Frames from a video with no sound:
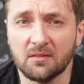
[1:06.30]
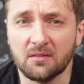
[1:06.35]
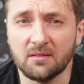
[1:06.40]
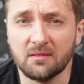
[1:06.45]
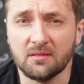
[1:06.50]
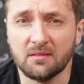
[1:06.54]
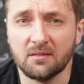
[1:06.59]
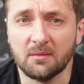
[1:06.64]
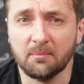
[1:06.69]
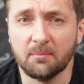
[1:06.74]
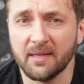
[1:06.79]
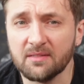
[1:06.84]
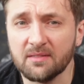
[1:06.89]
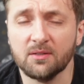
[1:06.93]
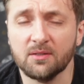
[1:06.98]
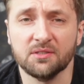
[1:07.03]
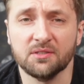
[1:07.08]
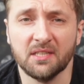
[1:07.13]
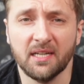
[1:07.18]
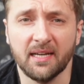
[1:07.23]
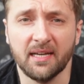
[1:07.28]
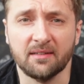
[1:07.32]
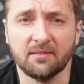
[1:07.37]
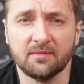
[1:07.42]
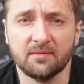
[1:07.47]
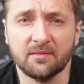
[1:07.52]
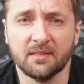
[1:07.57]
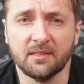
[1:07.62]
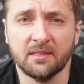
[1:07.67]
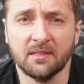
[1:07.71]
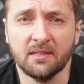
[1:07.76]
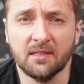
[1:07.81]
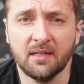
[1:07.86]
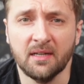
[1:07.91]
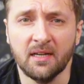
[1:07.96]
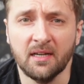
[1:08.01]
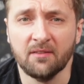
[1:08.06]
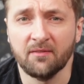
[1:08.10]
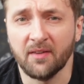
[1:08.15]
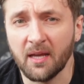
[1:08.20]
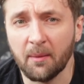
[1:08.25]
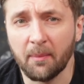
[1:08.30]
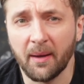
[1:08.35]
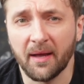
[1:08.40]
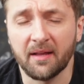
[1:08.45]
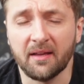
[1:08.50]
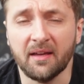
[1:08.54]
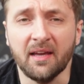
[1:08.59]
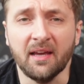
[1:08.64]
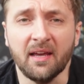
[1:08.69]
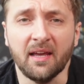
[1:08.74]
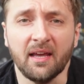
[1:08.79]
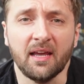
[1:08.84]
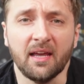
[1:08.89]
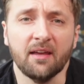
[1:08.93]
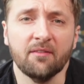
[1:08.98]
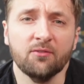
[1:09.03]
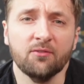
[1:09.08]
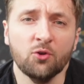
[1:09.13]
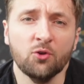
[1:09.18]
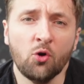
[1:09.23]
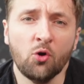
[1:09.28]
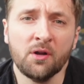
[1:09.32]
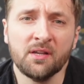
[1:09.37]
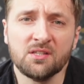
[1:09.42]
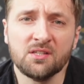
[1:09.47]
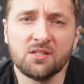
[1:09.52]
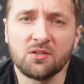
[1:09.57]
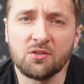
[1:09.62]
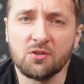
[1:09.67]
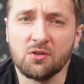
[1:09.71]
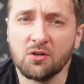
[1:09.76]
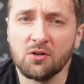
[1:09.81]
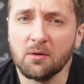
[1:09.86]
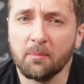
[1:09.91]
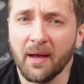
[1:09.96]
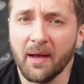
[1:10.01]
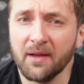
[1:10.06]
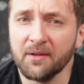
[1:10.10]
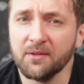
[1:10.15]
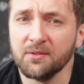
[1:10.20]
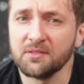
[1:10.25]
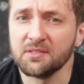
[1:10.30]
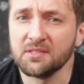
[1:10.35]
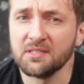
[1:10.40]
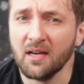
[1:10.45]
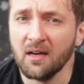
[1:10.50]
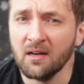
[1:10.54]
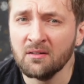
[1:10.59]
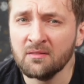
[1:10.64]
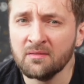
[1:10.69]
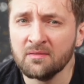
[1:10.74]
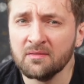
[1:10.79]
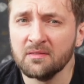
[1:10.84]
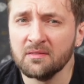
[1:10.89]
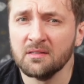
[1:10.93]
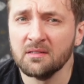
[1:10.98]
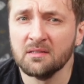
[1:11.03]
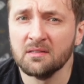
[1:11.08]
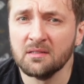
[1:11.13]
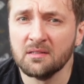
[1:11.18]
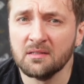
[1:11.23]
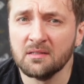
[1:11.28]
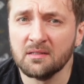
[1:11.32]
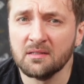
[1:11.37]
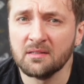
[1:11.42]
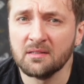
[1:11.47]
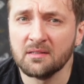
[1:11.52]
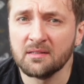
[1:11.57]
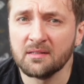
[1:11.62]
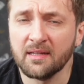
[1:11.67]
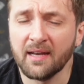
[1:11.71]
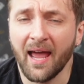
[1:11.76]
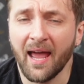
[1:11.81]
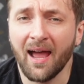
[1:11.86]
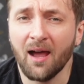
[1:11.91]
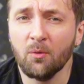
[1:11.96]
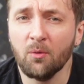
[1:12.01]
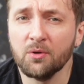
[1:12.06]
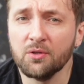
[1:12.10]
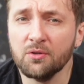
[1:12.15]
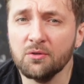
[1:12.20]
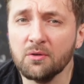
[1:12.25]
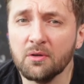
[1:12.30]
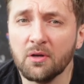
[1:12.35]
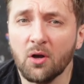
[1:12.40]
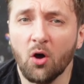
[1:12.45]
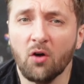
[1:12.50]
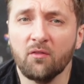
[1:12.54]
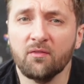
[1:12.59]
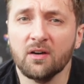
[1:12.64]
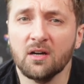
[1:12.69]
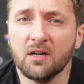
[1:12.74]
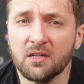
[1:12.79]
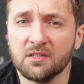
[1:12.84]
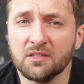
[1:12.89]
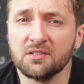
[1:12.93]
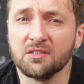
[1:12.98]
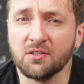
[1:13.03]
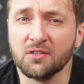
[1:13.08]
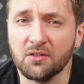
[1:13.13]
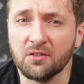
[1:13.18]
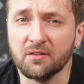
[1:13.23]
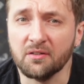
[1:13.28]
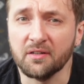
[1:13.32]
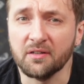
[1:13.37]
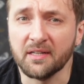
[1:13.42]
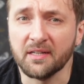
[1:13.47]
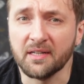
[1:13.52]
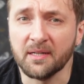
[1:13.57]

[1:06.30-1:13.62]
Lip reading: makes her feel safe. Think about it. If you're insecure about yourself, then how are you going to offer her security?